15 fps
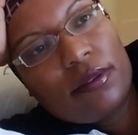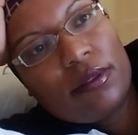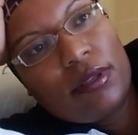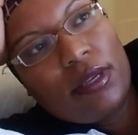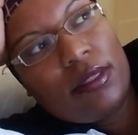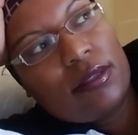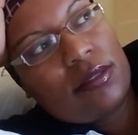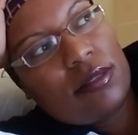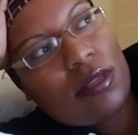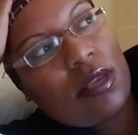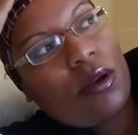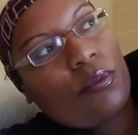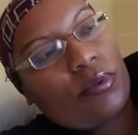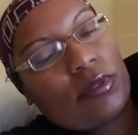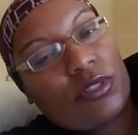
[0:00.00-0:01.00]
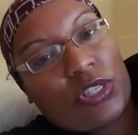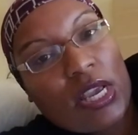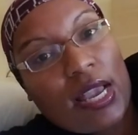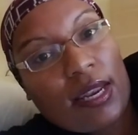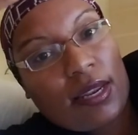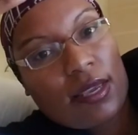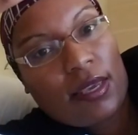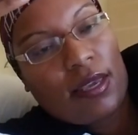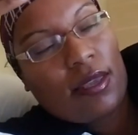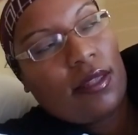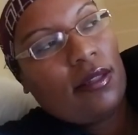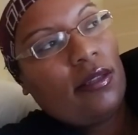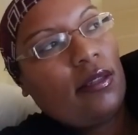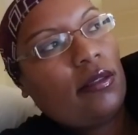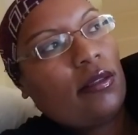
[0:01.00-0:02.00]
and the sun was shining
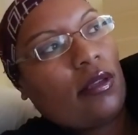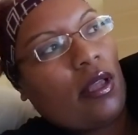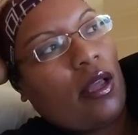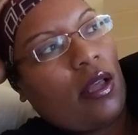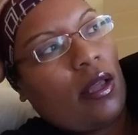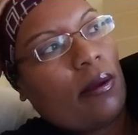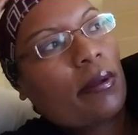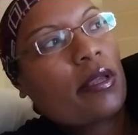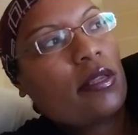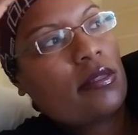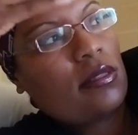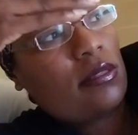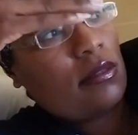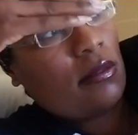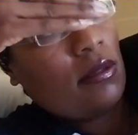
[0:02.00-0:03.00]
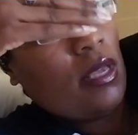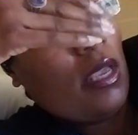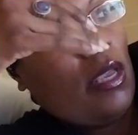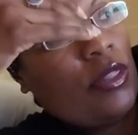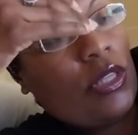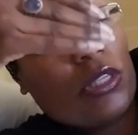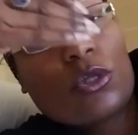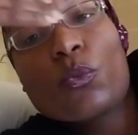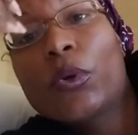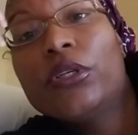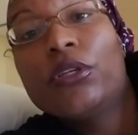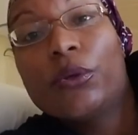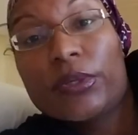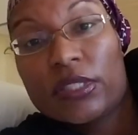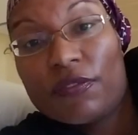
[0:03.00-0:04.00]
in, because this
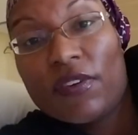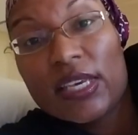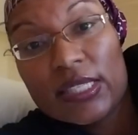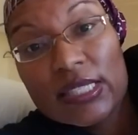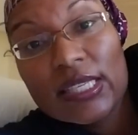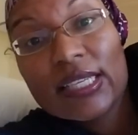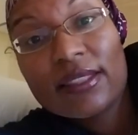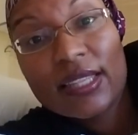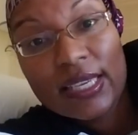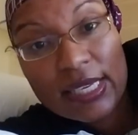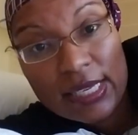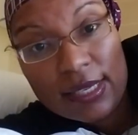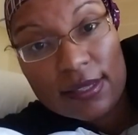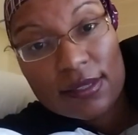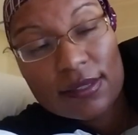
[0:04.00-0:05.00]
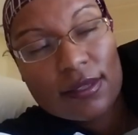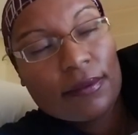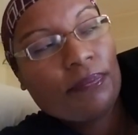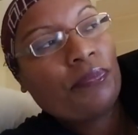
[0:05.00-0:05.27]
window is facing the east.